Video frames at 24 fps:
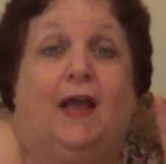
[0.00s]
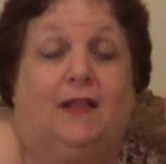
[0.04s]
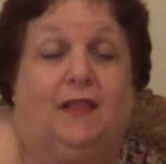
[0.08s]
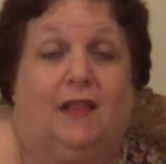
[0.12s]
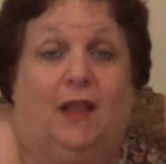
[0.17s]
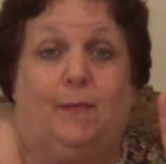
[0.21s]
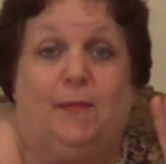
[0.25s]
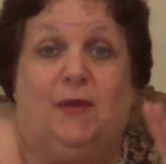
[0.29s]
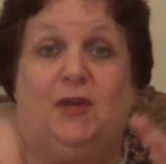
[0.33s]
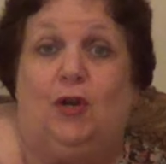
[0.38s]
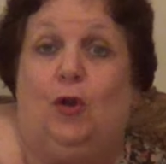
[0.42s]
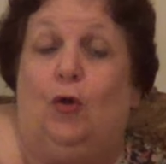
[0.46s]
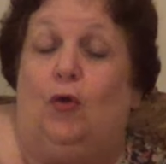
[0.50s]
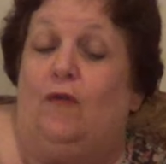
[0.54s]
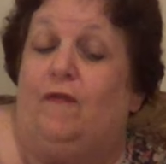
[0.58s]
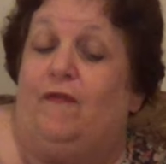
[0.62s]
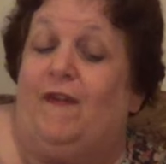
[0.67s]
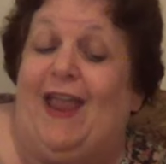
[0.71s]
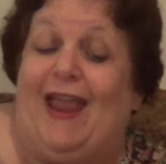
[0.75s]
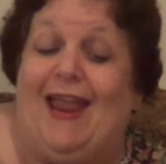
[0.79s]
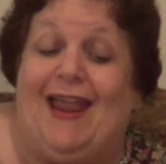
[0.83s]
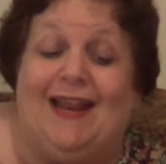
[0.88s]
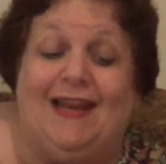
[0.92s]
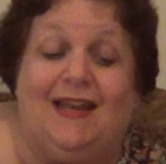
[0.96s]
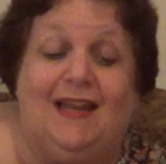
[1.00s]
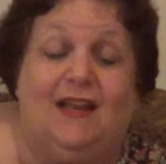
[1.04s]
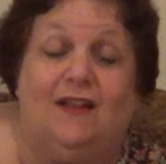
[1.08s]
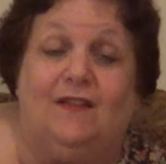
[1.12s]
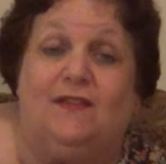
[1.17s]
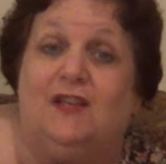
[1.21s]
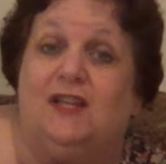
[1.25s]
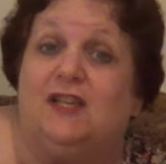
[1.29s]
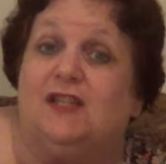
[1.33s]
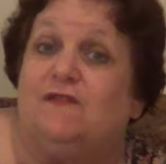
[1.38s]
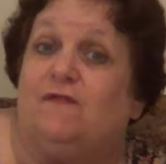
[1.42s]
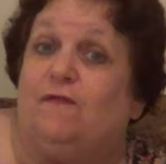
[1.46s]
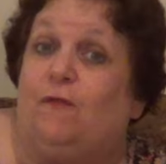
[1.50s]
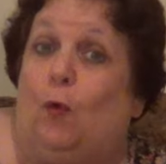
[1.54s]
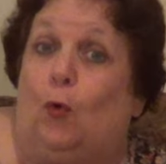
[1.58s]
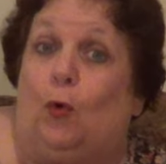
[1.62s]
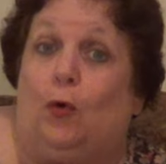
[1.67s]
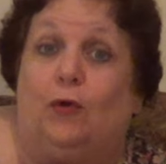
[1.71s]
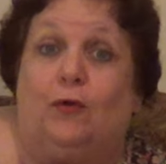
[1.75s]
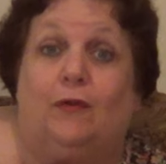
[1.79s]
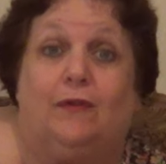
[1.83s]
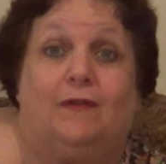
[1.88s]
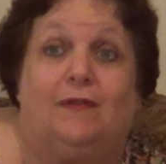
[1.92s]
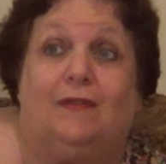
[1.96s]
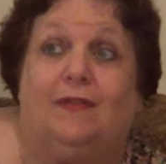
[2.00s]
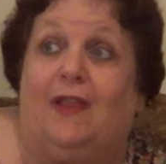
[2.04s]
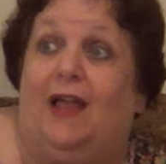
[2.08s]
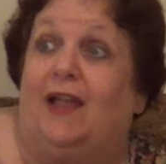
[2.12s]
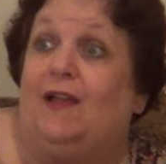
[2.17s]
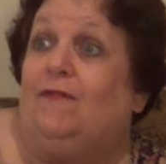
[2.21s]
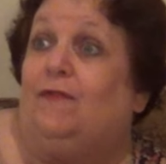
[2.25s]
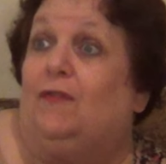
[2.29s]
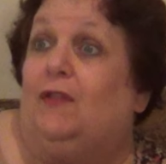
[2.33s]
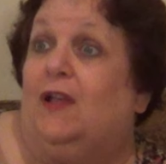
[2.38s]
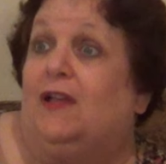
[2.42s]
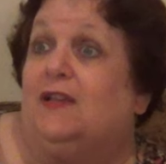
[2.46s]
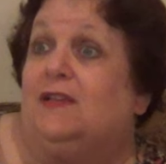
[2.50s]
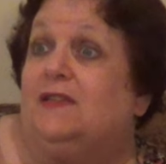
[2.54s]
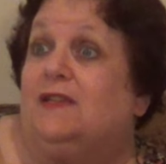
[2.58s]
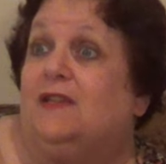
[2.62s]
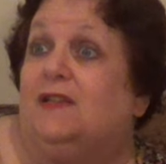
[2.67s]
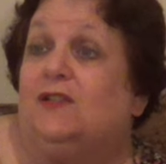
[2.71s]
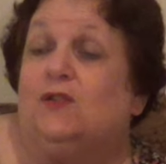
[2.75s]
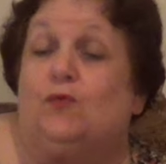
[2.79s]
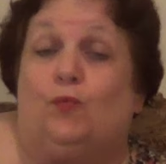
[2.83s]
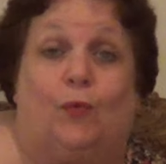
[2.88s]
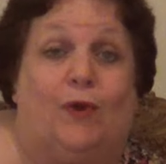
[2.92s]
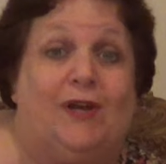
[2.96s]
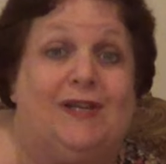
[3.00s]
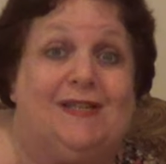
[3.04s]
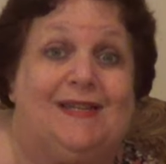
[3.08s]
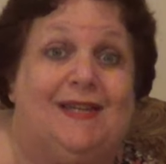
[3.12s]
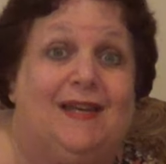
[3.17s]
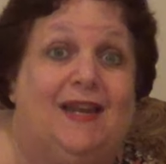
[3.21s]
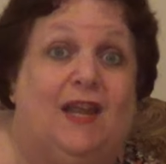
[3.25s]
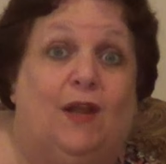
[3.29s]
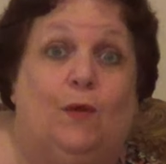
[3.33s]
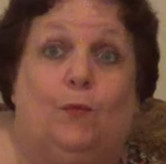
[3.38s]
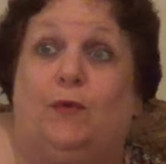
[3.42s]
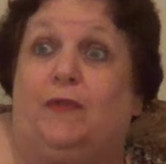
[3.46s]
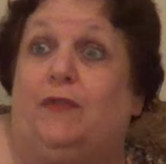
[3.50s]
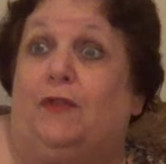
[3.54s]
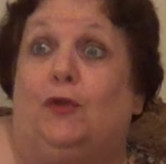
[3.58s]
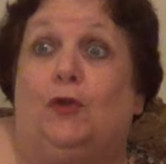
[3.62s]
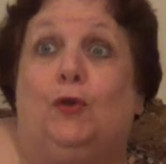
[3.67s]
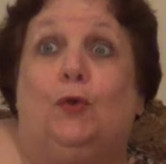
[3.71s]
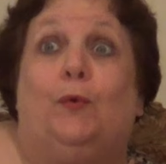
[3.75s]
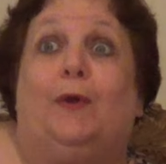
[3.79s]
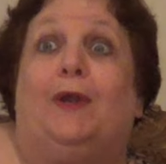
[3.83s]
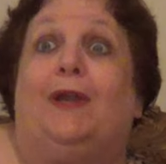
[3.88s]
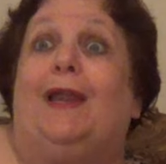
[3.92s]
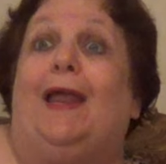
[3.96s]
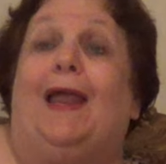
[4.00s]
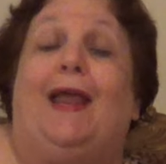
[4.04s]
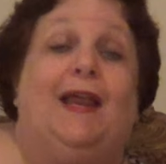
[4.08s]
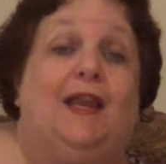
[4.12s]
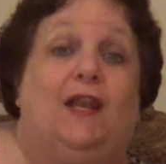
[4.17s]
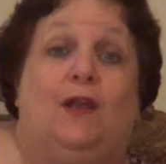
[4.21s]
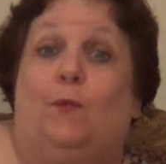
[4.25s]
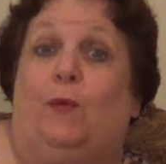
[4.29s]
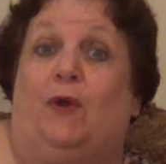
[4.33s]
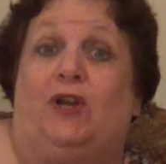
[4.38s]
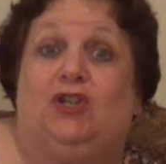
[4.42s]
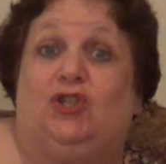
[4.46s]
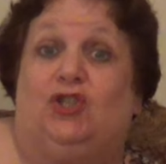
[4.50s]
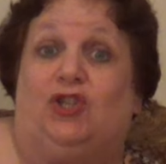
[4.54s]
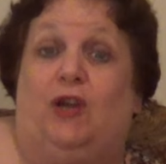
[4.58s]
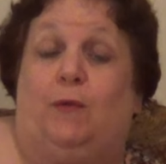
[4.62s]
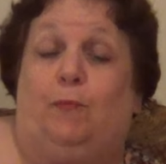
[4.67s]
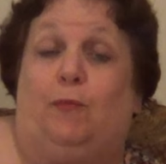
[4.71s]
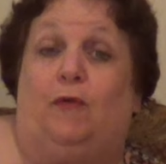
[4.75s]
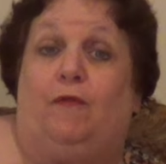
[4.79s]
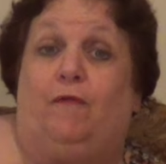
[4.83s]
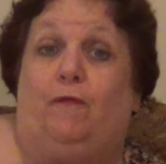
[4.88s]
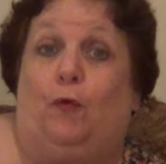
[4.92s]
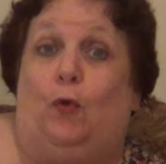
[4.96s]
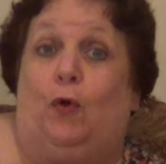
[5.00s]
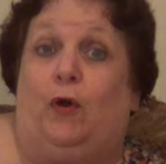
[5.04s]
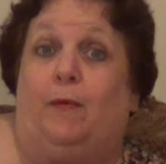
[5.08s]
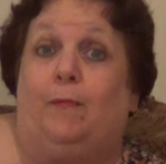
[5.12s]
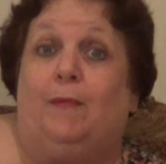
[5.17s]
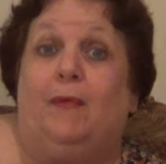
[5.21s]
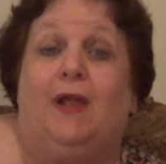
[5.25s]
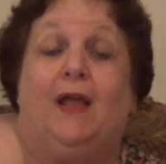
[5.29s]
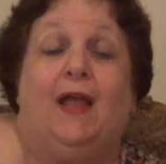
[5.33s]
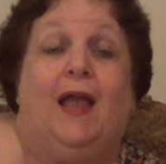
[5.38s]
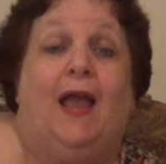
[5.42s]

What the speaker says: Let me know if any of these four life lessons resonate with you in any way, shape, or form.